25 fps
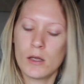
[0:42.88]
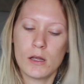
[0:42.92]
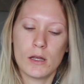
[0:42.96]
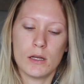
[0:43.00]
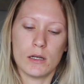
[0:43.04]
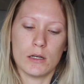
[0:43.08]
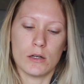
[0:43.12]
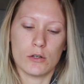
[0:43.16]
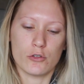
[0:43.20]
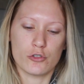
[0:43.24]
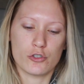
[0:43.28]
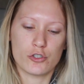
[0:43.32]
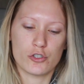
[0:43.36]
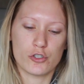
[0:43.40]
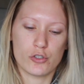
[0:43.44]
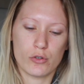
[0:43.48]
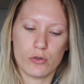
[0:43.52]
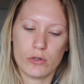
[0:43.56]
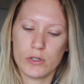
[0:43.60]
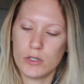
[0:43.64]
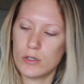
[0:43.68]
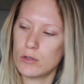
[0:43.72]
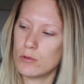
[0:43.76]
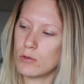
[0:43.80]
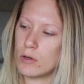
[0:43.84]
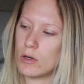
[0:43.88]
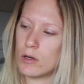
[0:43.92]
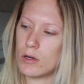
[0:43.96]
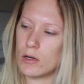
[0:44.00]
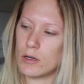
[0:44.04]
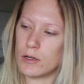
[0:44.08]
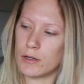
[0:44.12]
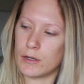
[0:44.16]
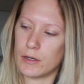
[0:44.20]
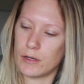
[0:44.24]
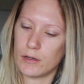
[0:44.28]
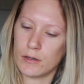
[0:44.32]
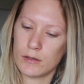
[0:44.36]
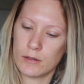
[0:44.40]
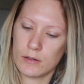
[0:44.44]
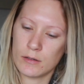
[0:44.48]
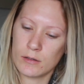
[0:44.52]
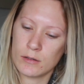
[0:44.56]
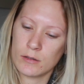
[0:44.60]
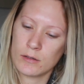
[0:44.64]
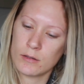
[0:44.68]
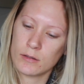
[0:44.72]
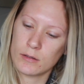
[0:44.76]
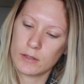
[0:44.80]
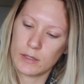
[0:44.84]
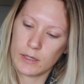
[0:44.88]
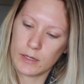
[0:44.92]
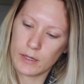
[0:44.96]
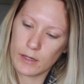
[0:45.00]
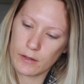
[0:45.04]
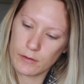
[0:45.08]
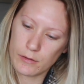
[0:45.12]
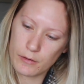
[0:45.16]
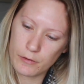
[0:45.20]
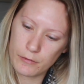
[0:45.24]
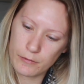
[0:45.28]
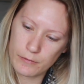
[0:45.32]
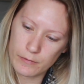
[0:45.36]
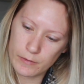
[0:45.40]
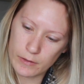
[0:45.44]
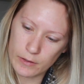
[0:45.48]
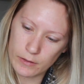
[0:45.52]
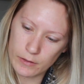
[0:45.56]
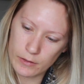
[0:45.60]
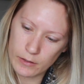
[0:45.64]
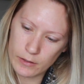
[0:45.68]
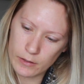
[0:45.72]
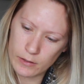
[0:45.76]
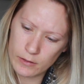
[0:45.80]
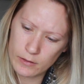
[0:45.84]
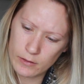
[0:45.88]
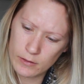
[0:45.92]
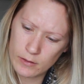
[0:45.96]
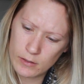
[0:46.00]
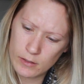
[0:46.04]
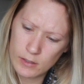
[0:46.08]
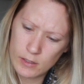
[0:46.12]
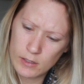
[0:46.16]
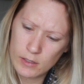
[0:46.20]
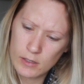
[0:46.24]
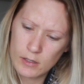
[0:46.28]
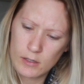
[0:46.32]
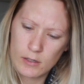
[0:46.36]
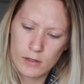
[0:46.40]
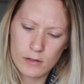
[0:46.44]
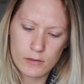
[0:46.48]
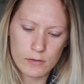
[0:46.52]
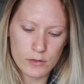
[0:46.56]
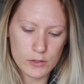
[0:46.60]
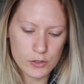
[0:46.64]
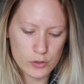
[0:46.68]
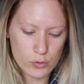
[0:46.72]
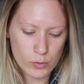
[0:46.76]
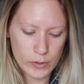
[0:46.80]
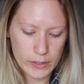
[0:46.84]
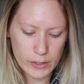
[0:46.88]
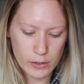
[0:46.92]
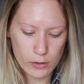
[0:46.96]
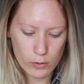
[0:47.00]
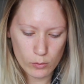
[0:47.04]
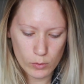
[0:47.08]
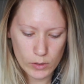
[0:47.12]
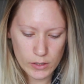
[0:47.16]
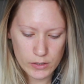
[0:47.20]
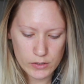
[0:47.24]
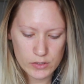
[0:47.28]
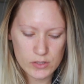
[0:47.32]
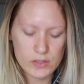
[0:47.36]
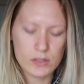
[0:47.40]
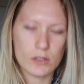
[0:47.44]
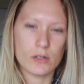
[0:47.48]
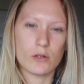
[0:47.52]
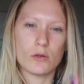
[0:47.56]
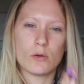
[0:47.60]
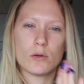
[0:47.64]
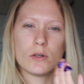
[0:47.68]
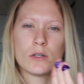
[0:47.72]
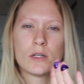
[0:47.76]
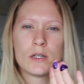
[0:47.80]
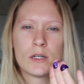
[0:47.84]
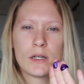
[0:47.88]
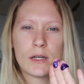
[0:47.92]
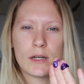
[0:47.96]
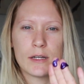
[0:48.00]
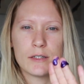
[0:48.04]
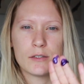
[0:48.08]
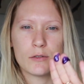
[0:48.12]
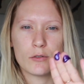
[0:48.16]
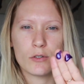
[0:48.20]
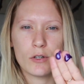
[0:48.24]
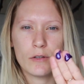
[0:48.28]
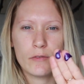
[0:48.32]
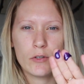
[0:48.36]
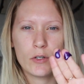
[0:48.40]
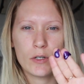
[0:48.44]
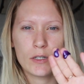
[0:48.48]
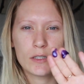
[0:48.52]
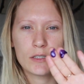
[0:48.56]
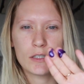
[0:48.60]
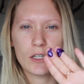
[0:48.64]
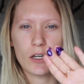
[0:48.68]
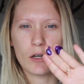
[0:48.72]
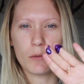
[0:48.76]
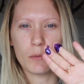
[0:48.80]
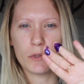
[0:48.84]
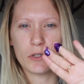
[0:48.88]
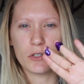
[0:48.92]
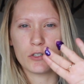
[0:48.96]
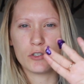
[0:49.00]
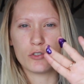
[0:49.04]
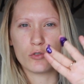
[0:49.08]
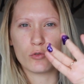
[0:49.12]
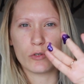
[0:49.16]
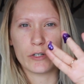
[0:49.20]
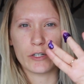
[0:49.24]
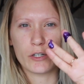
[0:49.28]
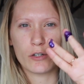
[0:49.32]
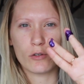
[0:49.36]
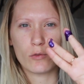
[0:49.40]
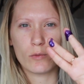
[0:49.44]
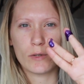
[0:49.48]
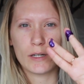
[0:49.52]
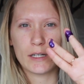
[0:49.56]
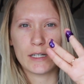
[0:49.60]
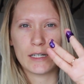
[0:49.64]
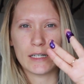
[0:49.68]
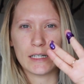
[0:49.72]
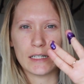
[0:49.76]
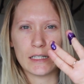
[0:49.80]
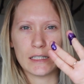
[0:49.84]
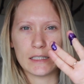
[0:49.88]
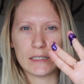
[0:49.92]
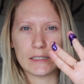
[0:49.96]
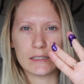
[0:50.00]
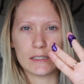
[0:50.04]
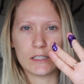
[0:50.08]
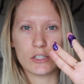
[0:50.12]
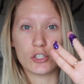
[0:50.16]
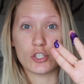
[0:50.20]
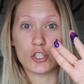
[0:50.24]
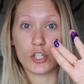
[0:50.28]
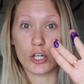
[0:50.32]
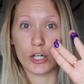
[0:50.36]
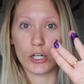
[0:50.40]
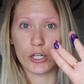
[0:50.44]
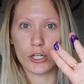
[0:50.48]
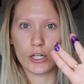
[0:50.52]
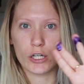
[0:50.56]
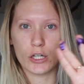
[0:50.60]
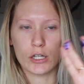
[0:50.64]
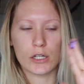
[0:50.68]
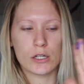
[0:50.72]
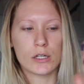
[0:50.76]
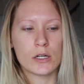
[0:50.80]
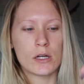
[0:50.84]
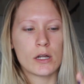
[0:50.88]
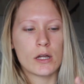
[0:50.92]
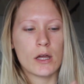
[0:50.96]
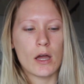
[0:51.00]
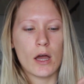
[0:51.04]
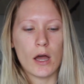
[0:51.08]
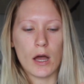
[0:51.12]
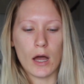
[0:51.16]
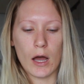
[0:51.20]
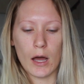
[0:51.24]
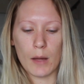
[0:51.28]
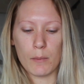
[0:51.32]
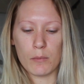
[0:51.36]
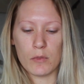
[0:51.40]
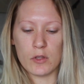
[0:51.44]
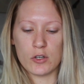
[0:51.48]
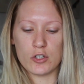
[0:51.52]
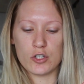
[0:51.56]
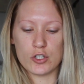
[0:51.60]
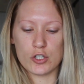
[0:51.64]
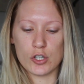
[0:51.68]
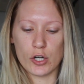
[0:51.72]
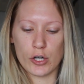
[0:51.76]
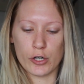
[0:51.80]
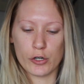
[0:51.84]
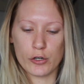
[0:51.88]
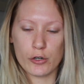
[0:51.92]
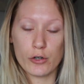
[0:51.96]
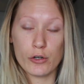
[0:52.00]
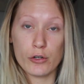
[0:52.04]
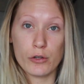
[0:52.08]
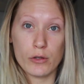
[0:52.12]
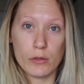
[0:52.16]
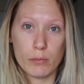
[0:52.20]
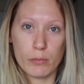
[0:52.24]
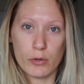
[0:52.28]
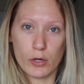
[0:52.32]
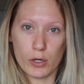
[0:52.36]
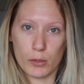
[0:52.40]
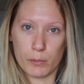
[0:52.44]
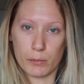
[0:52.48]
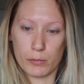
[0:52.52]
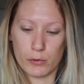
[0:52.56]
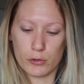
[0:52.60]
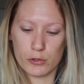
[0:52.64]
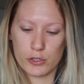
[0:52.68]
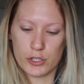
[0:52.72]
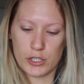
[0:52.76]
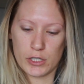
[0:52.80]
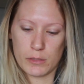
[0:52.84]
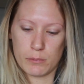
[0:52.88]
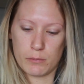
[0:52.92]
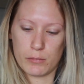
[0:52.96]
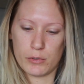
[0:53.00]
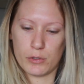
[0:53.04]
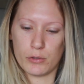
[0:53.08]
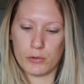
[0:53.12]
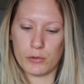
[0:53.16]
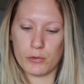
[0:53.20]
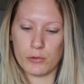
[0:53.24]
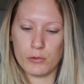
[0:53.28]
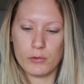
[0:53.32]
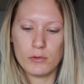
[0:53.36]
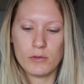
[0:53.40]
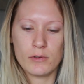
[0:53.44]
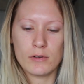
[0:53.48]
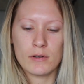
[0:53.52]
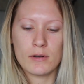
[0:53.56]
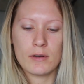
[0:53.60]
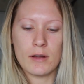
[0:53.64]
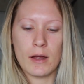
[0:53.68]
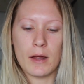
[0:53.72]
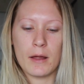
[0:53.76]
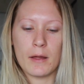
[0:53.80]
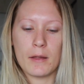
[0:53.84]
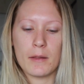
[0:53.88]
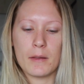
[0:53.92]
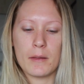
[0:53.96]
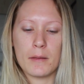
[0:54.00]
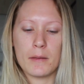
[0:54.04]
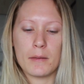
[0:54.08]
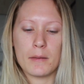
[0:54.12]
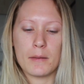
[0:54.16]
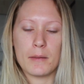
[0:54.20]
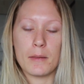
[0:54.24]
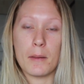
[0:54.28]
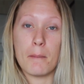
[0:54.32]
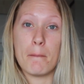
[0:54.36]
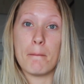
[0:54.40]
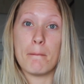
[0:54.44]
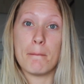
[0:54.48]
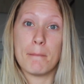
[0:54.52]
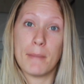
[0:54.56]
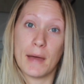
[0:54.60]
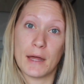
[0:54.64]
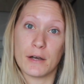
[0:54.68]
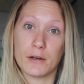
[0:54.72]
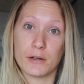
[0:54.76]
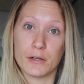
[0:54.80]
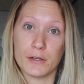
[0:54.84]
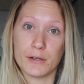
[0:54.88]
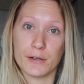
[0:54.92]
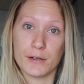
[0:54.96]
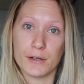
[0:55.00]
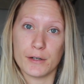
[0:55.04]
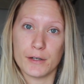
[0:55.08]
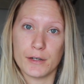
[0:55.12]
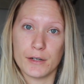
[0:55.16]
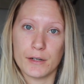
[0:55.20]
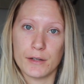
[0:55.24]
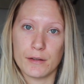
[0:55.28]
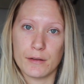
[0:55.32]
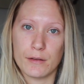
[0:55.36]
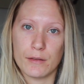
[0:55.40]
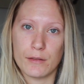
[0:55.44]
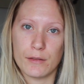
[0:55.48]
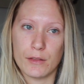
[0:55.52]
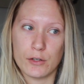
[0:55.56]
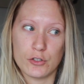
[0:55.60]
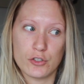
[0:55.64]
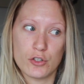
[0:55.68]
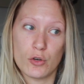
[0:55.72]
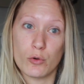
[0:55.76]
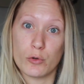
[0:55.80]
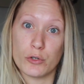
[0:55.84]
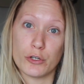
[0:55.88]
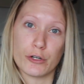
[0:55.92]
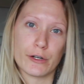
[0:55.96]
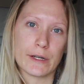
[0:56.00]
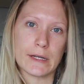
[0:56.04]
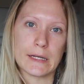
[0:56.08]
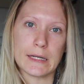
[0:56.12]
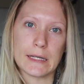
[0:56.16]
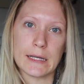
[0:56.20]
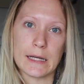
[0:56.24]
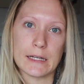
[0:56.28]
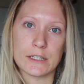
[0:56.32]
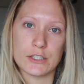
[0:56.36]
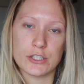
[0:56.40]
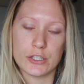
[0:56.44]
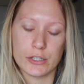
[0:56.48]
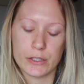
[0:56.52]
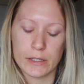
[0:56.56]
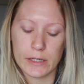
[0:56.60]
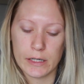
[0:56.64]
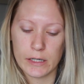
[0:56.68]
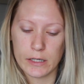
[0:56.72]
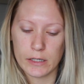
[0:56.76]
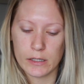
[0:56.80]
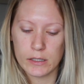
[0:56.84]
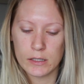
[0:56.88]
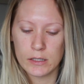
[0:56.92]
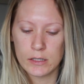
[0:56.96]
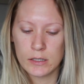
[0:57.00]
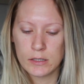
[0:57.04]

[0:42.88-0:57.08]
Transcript: And I'll show you on the other finger, the Joico one. So don't know if you can tell, but the Joico one is darker. The darker the purple shampoo, the better the tone you're going to get to your hair.